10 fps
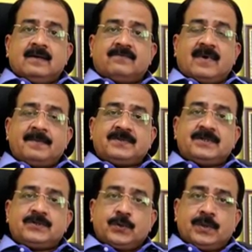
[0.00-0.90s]

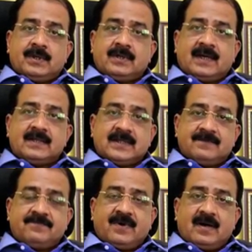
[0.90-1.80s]
pharmacy student that is
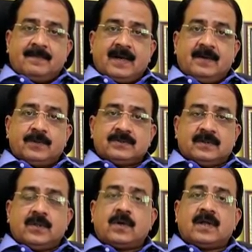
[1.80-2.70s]
mpharm i was
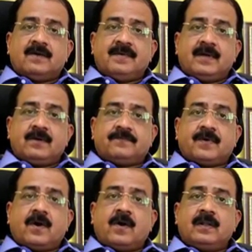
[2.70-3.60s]
not aware of
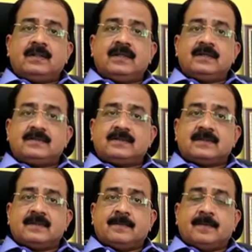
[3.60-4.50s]
all these
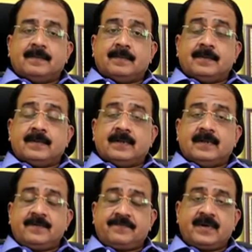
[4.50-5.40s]

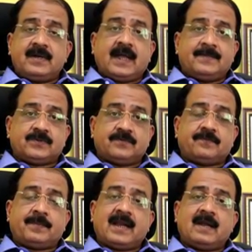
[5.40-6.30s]
different types of
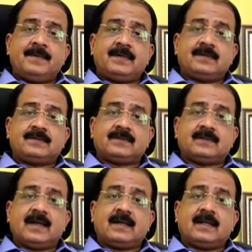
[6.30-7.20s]
parameters
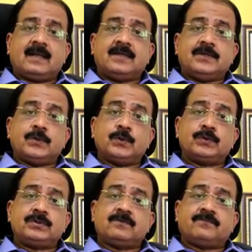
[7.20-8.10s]
that are
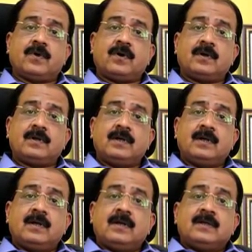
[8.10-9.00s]
used for
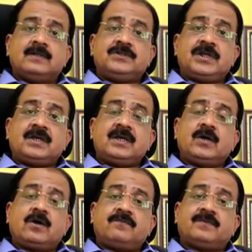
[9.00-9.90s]

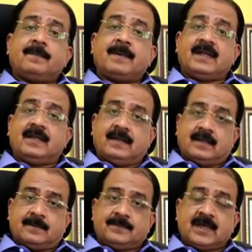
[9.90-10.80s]
checking of the
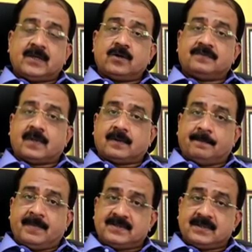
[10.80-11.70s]
material checking of the
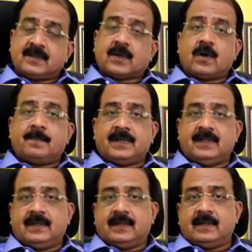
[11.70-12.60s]
basic raw
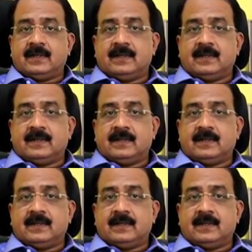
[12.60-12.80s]
material